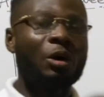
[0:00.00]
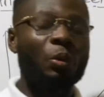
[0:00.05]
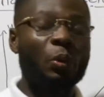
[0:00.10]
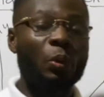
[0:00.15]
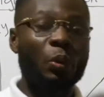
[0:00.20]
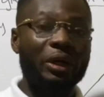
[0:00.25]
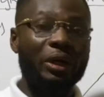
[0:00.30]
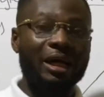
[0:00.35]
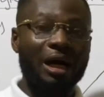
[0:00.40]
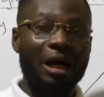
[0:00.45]

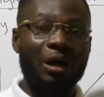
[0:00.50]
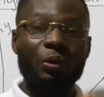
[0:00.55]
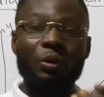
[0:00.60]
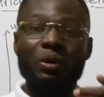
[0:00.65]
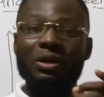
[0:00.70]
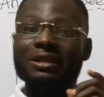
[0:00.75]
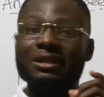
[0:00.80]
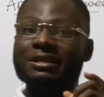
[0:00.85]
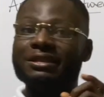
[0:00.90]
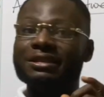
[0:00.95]
we
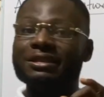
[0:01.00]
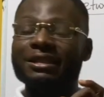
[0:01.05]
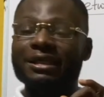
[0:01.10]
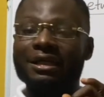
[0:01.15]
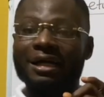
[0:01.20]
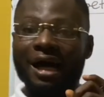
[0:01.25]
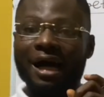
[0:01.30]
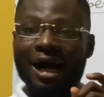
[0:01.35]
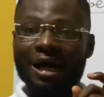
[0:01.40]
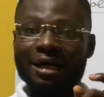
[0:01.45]
calculate
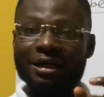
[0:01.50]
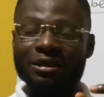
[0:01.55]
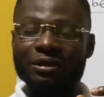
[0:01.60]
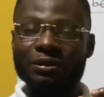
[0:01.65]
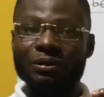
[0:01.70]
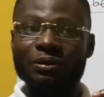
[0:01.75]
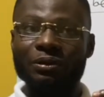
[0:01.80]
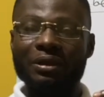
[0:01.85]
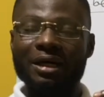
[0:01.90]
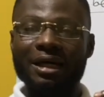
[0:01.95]
the
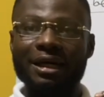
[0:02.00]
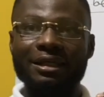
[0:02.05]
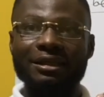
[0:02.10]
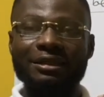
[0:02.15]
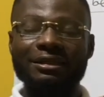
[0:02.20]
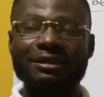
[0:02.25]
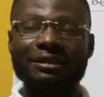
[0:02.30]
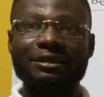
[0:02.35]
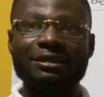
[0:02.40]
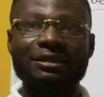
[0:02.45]
angle,
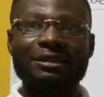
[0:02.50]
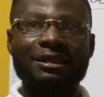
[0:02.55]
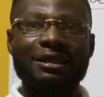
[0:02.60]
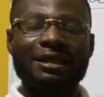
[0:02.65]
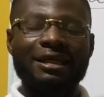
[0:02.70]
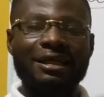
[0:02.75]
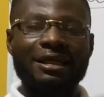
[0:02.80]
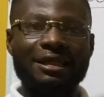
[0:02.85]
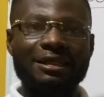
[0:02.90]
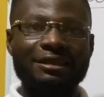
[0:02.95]
and
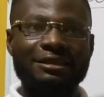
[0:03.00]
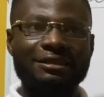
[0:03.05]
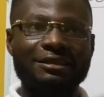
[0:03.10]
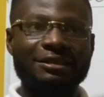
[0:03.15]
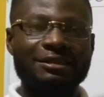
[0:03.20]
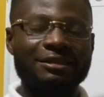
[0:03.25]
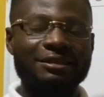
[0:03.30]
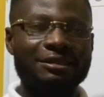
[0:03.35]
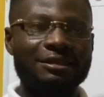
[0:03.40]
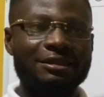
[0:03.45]

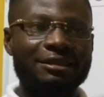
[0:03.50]
it's,